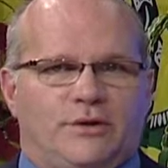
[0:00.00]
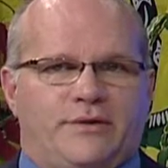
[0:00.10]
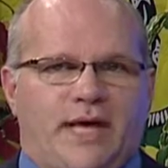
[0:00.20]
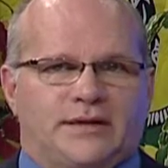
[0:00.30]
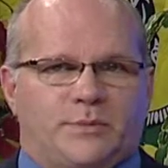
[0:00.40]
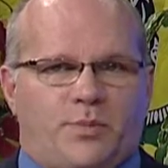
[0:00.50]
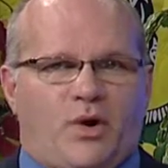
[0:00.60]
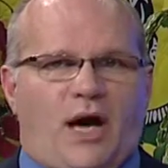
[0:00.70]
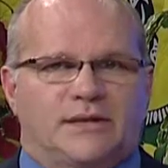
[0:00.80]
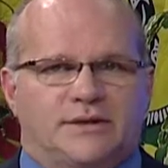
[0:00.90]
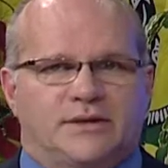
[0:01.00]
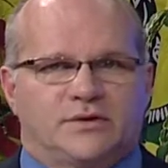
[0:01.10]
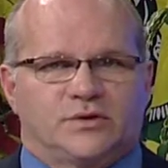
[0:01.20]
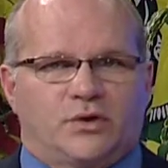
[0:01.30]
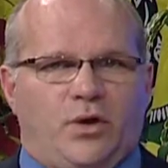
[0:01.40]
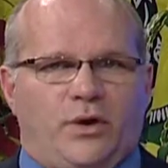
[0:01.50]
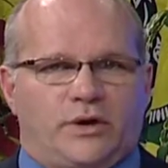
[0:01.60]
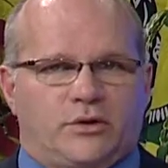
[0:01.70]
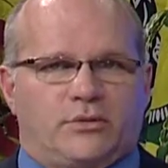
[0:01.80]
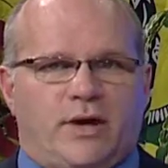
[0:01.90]
that the process is
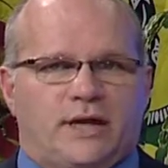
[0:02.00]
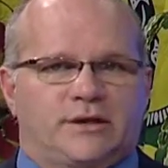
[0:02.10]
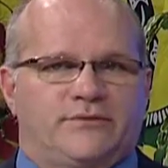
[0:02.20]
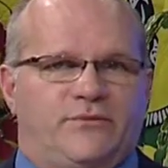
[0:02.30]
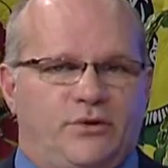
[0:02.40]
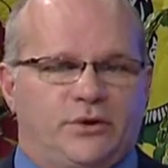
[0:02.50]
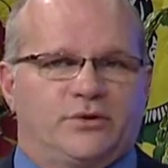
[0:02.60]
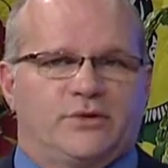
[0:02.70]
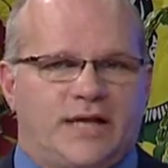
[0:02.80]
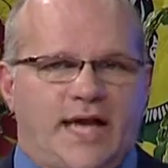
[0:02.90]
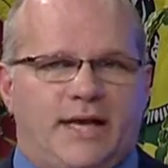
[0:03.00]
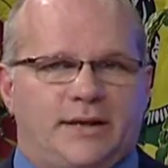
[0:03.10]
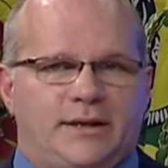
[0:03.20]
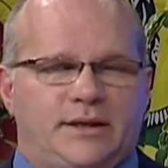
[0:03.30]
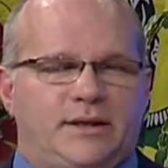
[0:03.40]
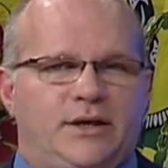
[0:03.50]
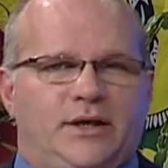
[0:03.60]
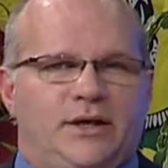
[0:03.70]
going correctly for your candidate,